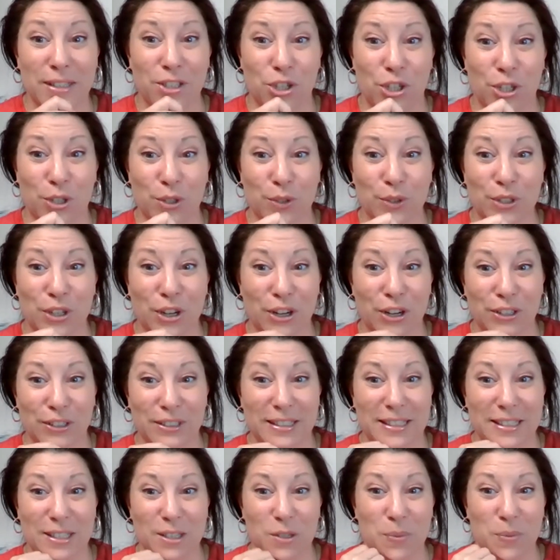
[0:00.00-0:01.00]
shield
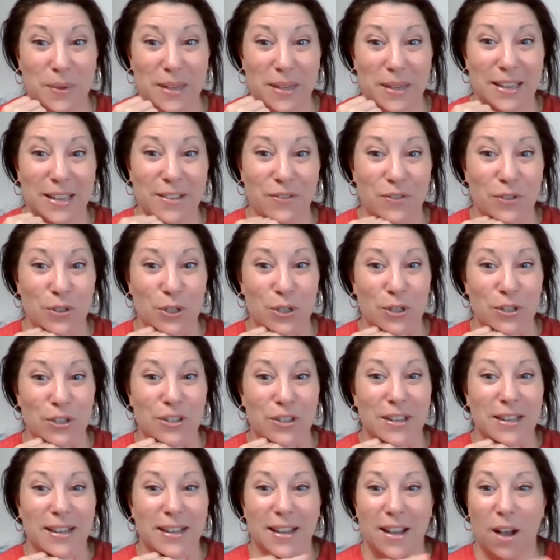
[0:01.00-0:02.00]
card this week
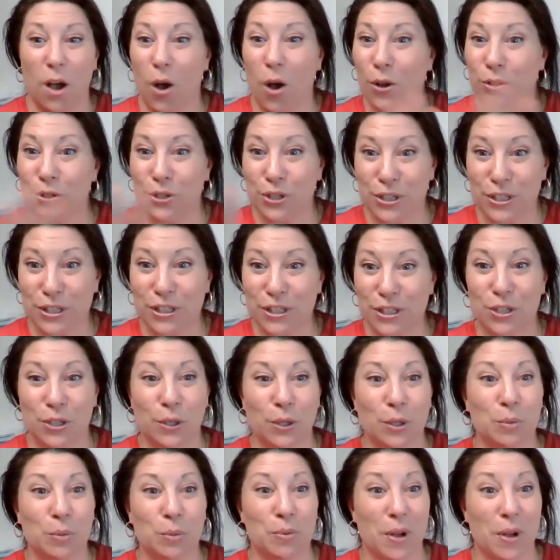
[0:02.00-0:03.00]
for all just the Shield